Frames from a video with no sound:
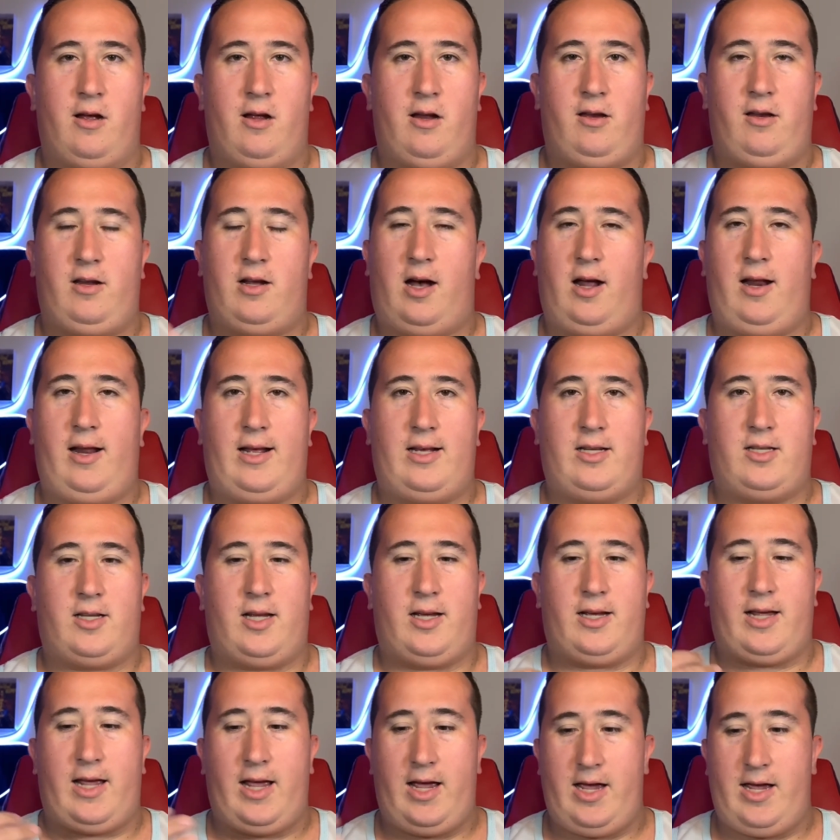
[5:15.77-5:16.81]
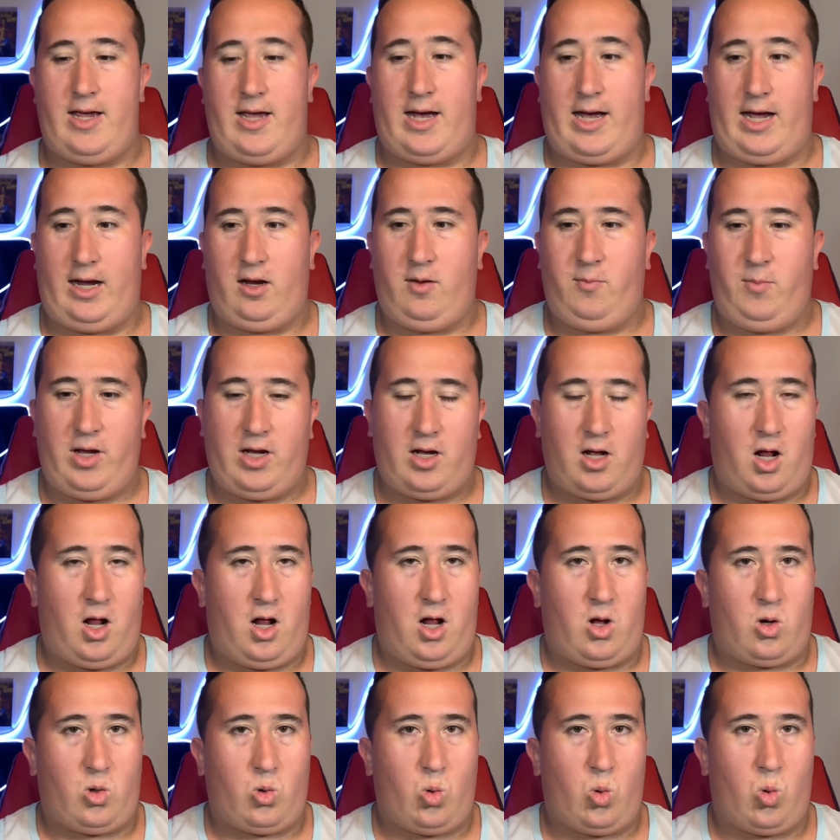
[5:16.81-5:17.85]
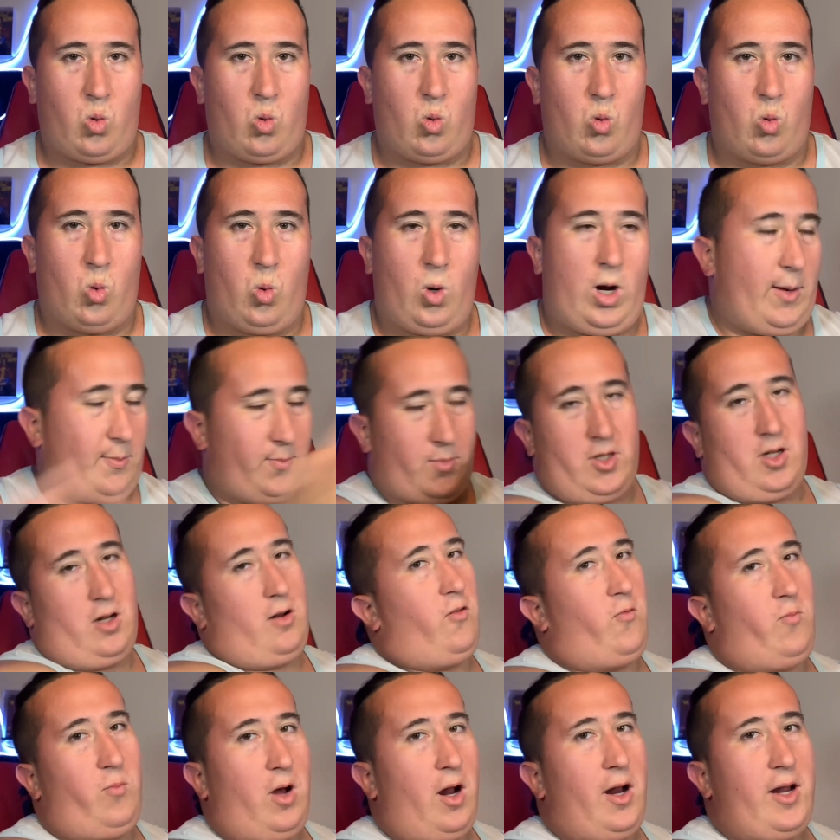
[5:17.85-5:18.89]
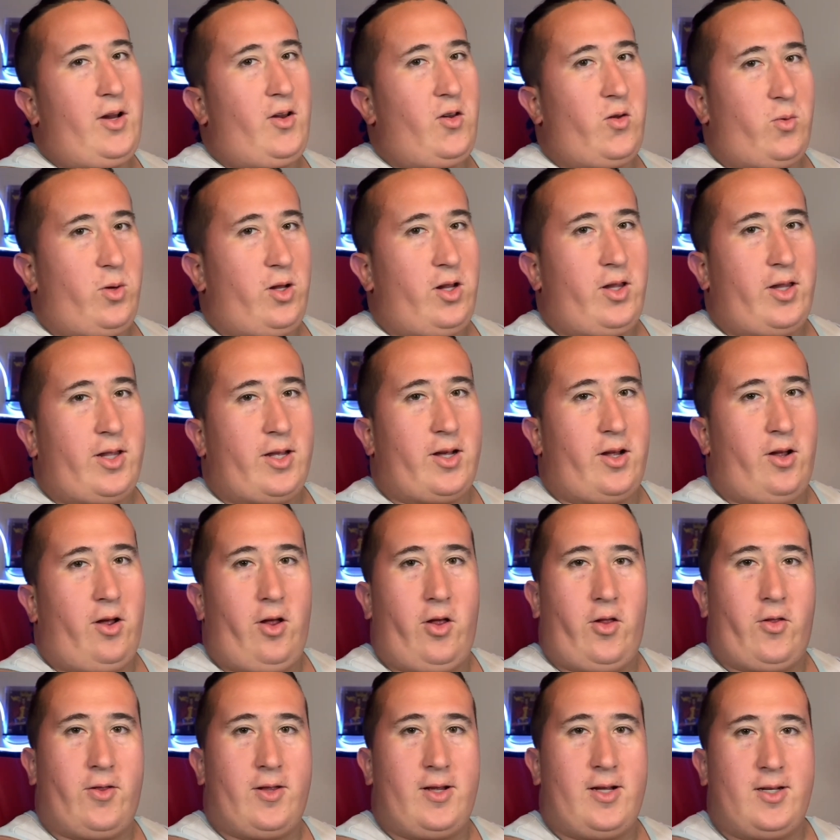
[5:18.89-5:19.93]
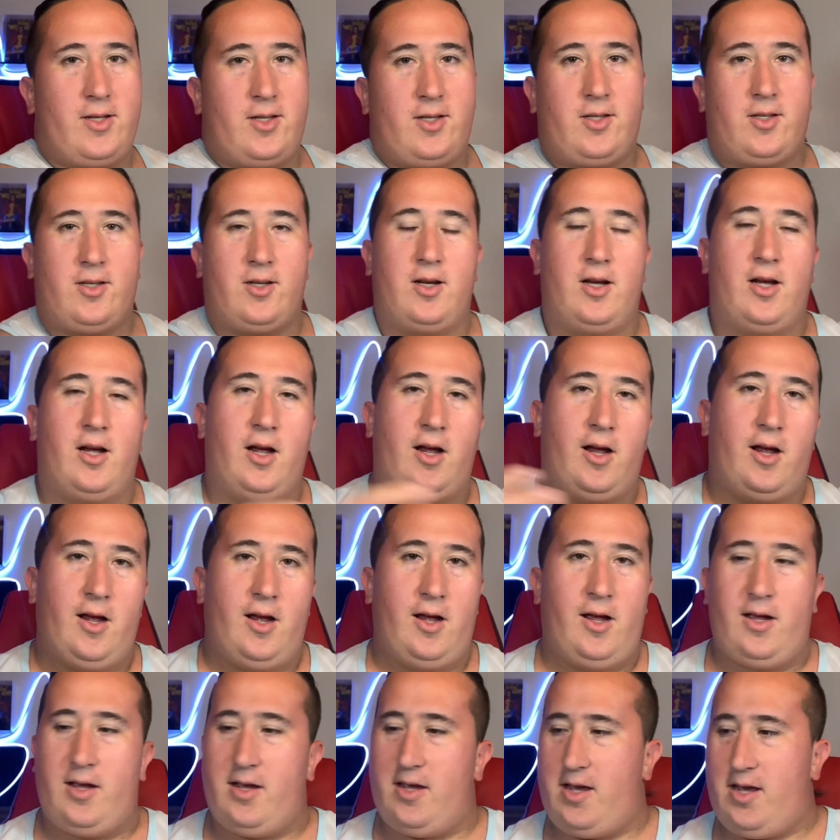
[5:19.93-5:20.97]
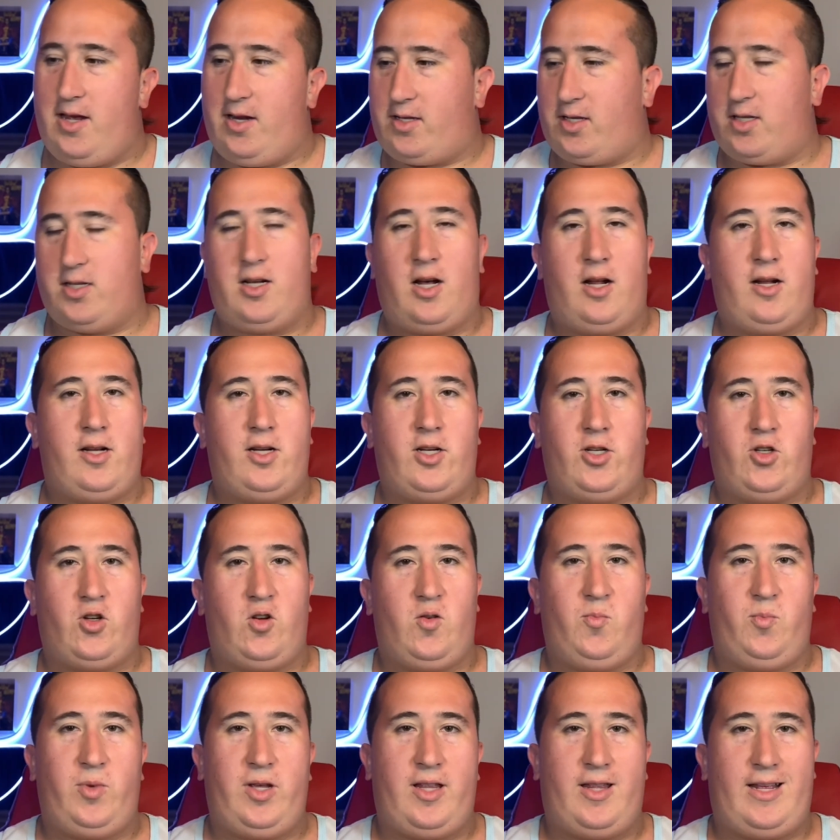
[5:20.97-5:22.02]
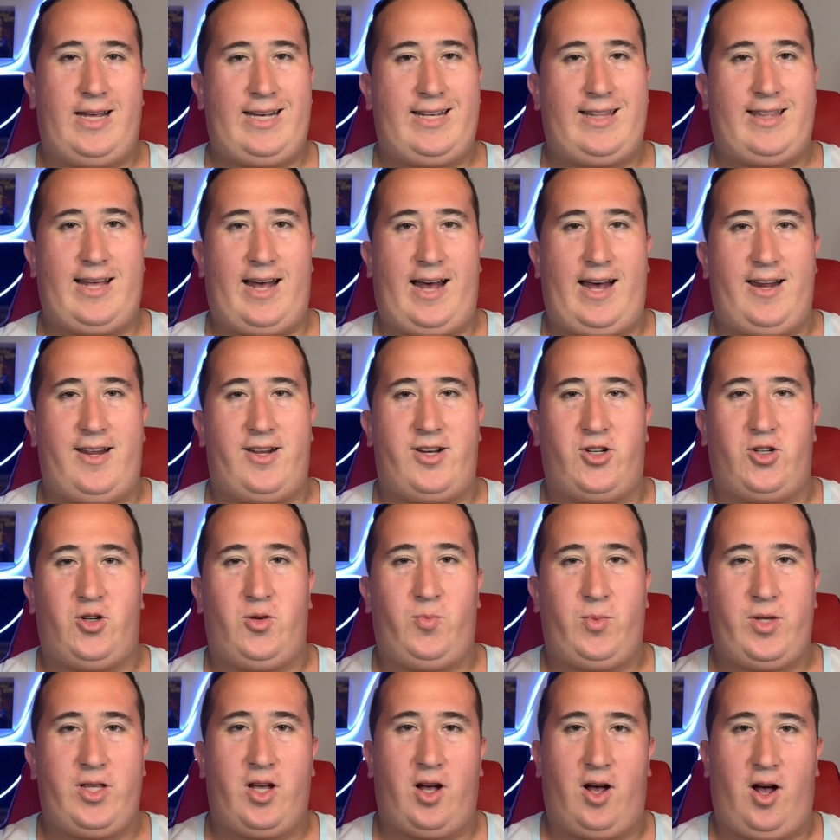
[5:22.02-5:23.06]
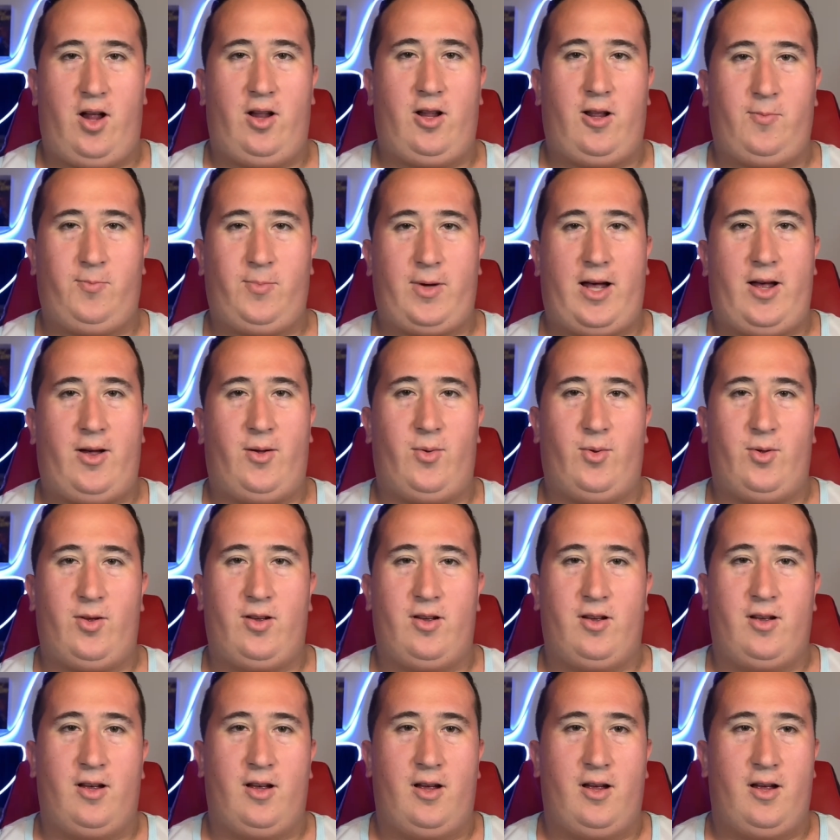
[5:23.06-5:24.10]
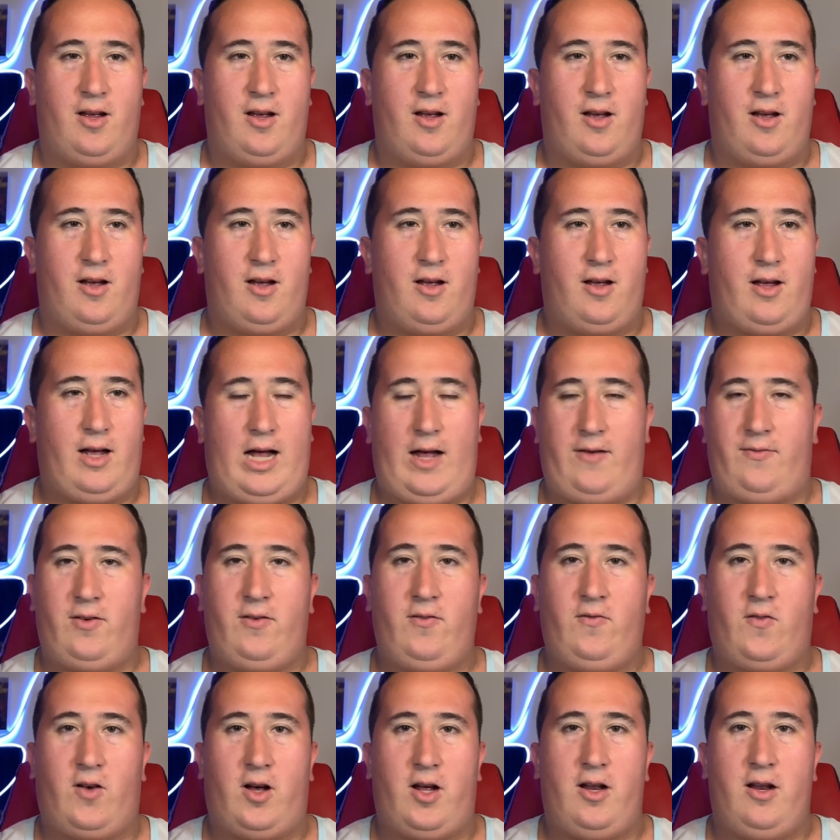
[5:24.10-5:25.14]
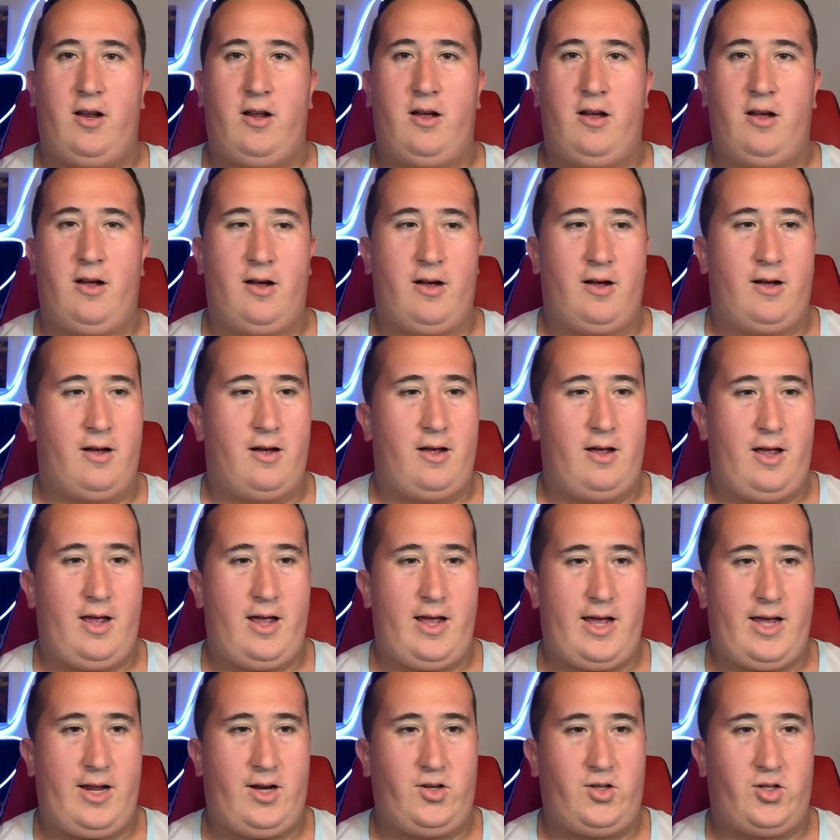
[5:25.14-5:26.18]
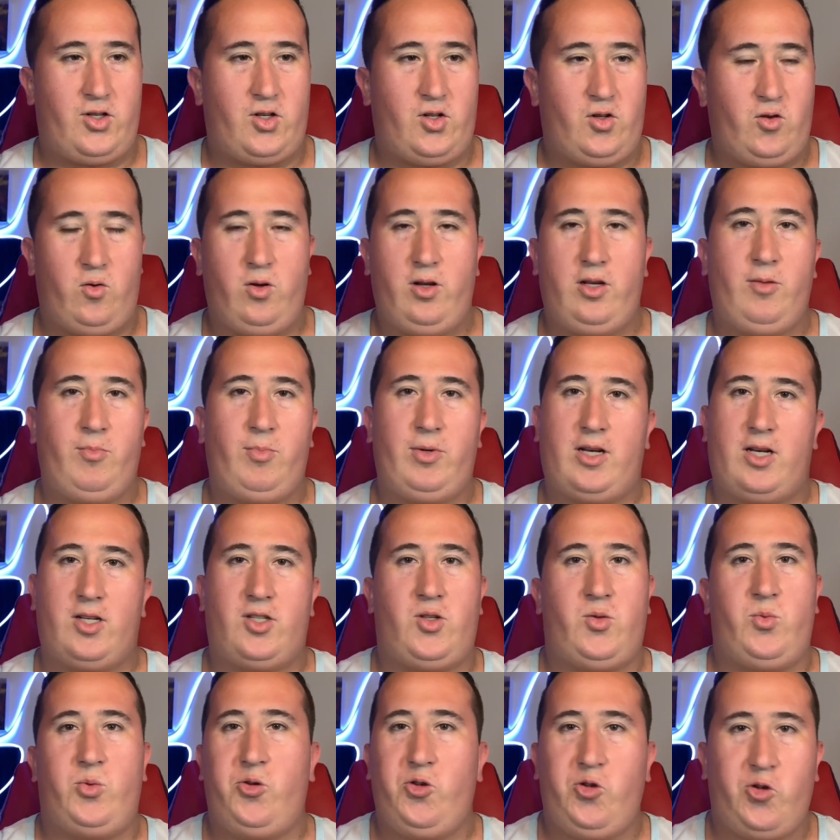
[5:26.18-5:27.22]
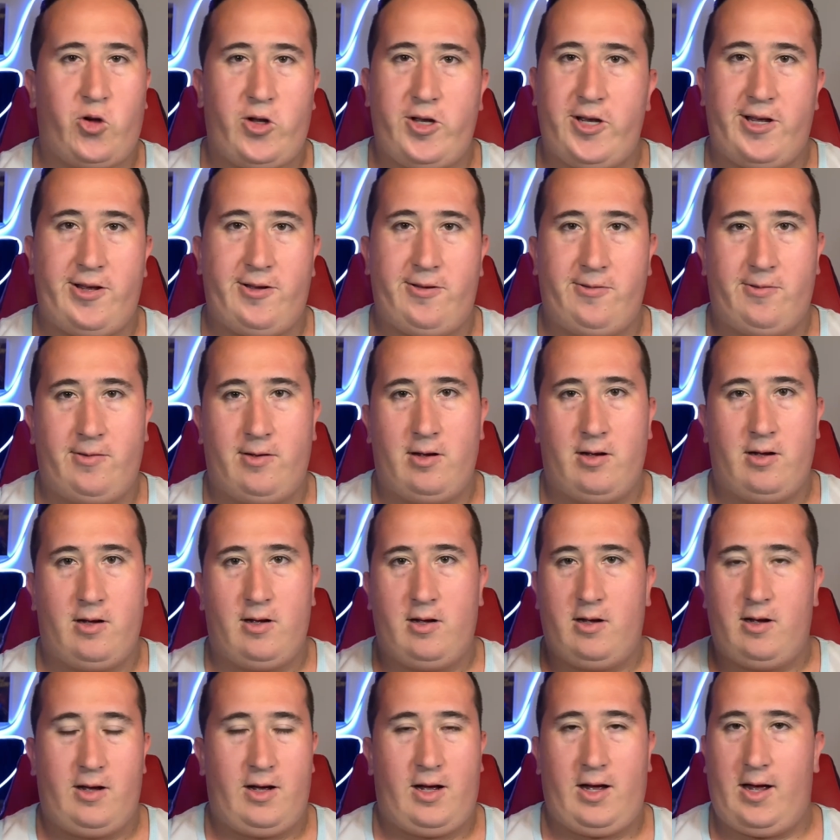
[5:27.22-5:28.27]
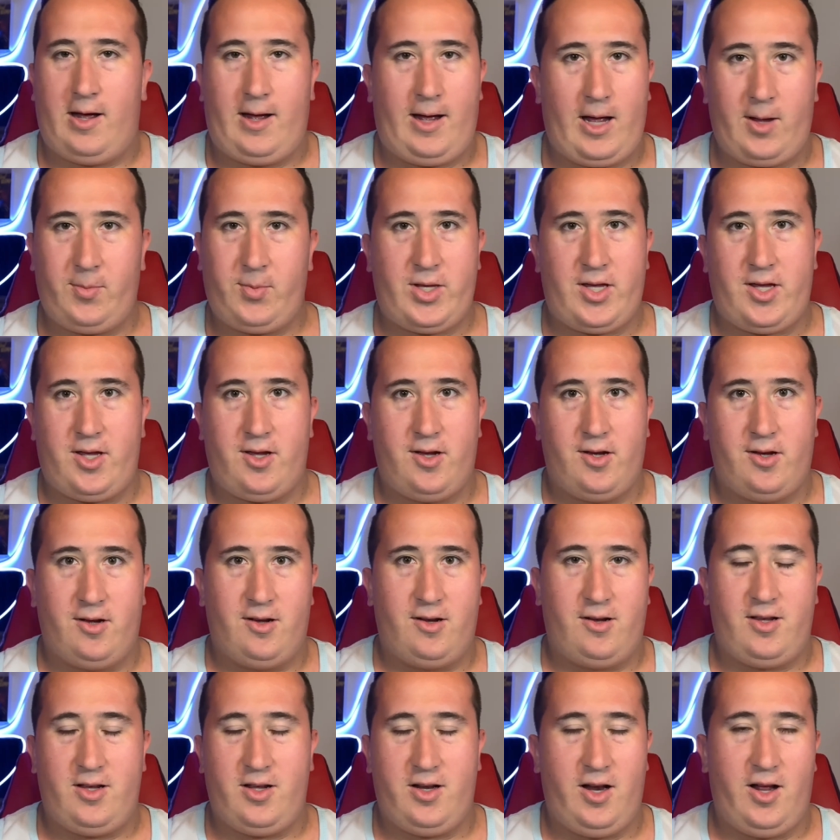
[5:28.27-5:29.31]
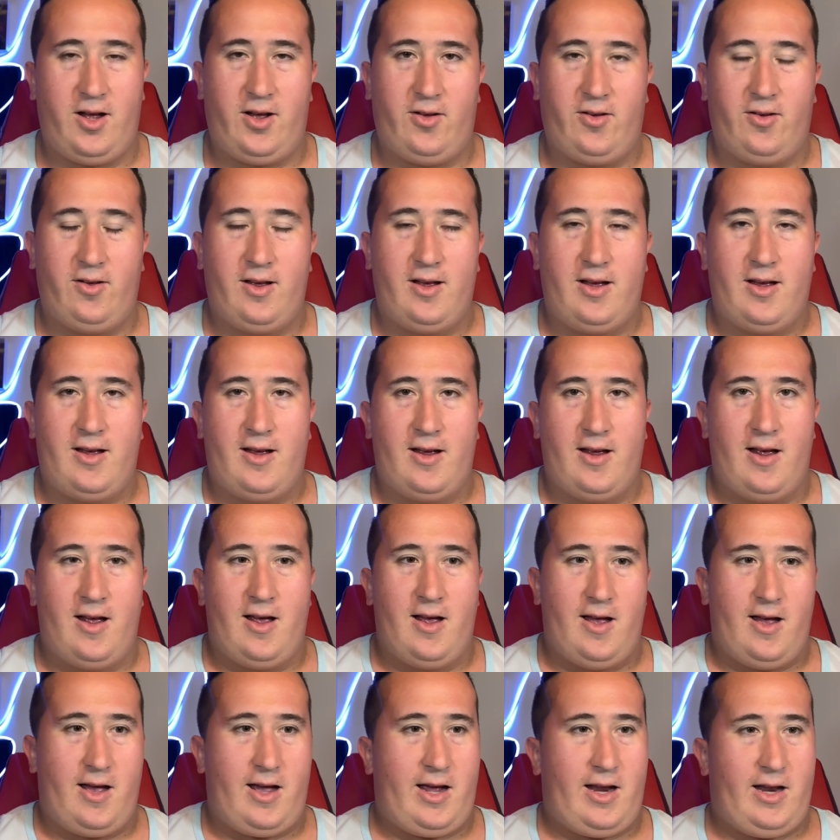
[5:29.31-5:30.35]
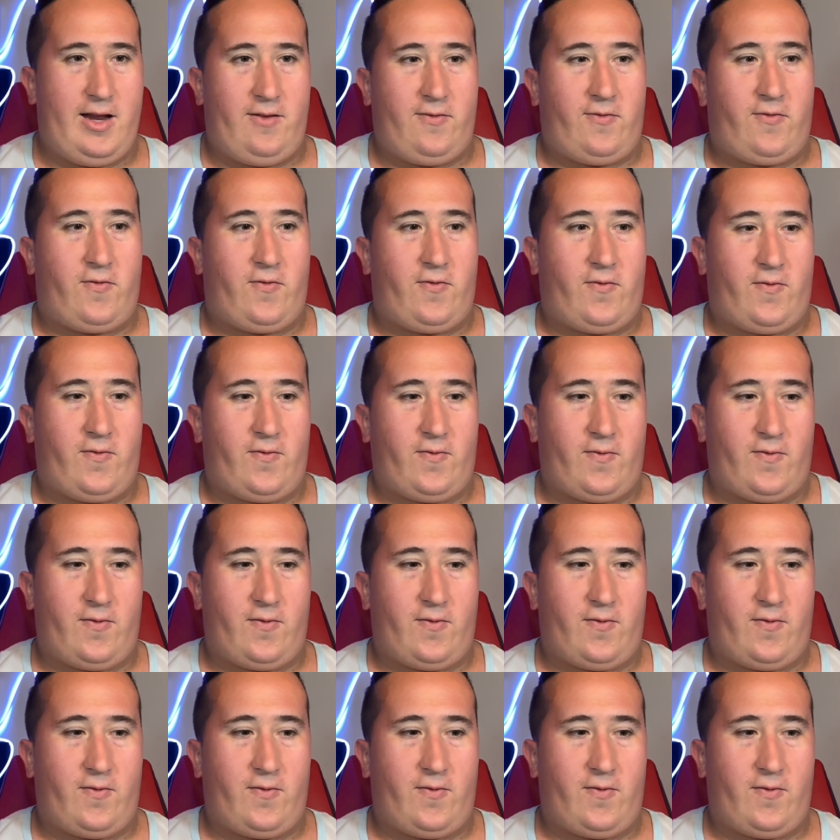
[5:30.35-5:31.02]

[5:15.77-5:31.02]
not as like, hey, I can make a crap ton of money doing all this. It's not. It shouldn't be like that. It should be all about having fun and just doing it because you enjoy it. A hobby, you know. And if